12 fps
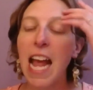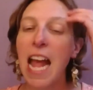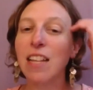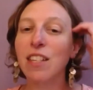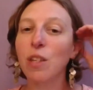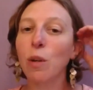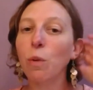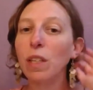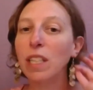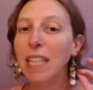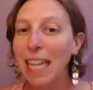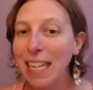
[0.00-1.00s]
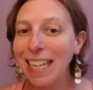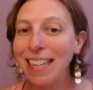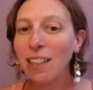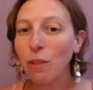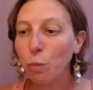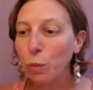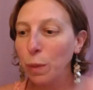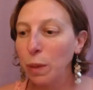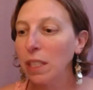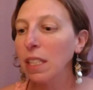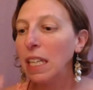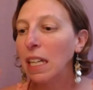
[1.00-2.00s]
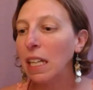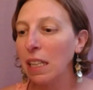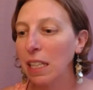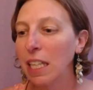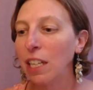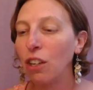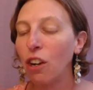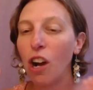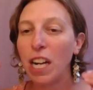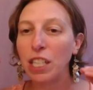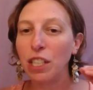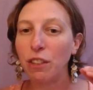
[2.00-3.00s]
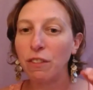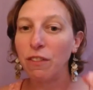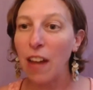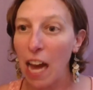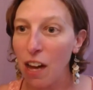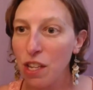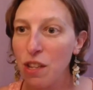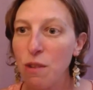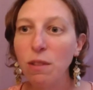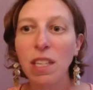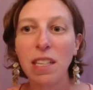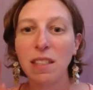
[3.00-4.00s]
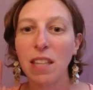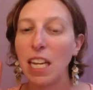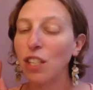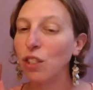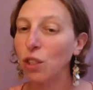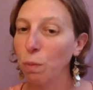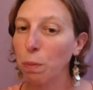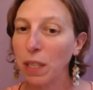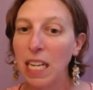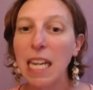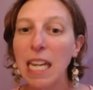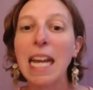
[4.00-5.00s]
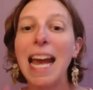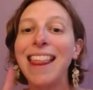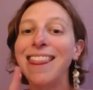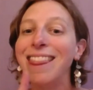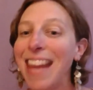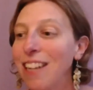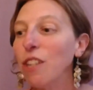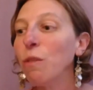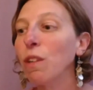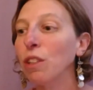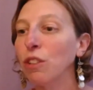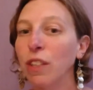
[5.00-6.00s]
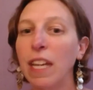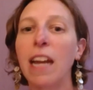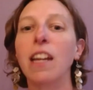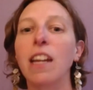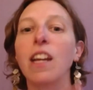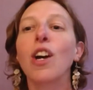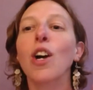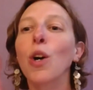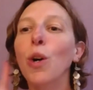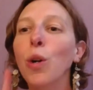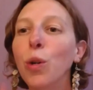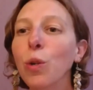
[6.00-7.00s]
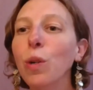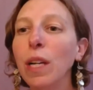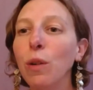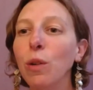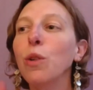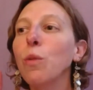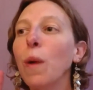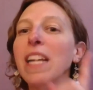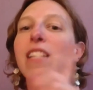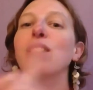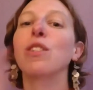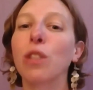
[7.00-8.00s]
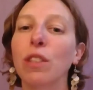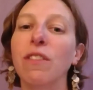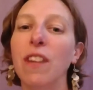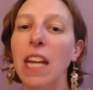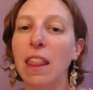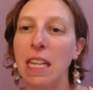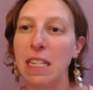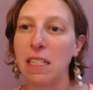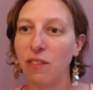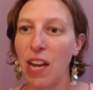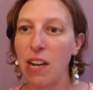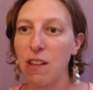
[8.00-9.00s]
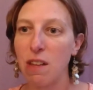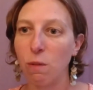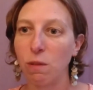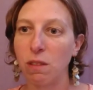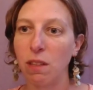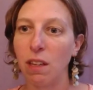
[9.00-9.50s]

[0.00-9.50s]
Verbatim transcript: And so getting really clear on your values is like super key. And then you can look at who do I serve in these values?